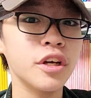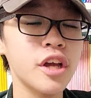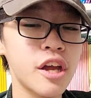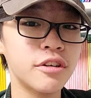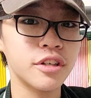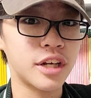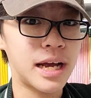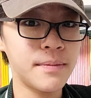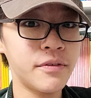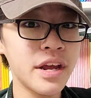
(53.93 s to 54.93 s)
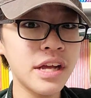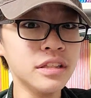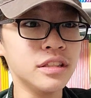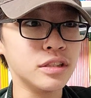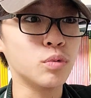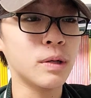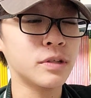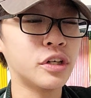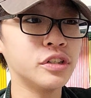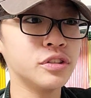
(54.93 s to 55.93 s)
And gamma rays is what
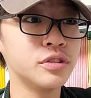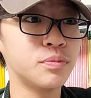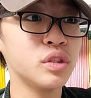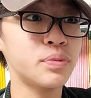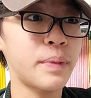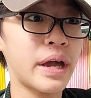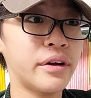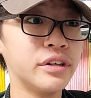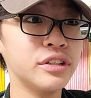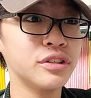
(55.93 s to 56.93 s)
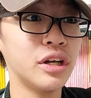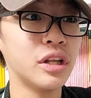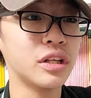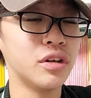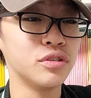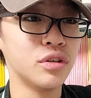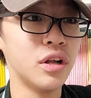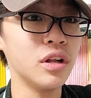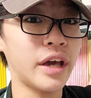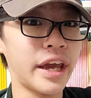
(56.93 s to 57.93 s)
turns Bruce Banner into Hulk. Also,
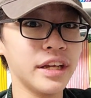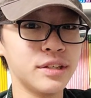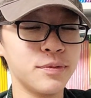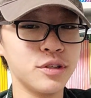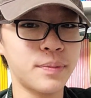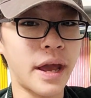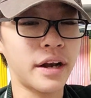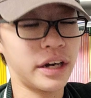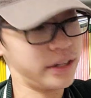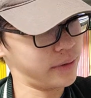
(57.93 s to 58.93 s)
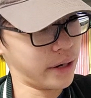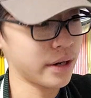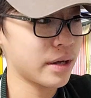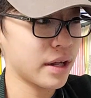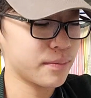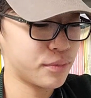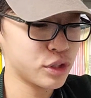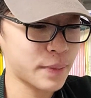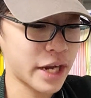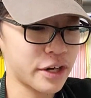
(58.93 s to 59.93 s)
Hulk hates Bruce Banner. And
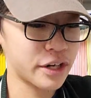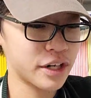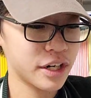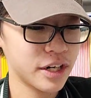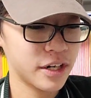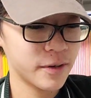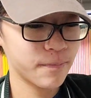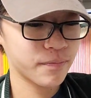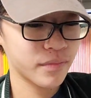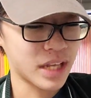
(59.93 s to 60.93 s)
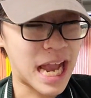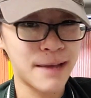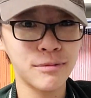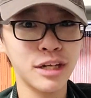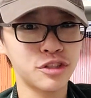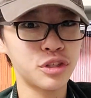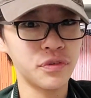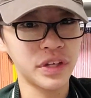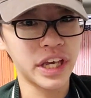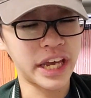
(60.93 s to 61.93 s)
Bruce Banner, I'm not sure if
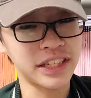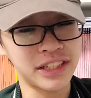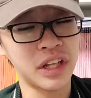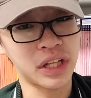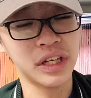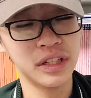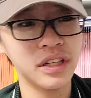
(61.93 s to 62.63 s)
he hates Hulk.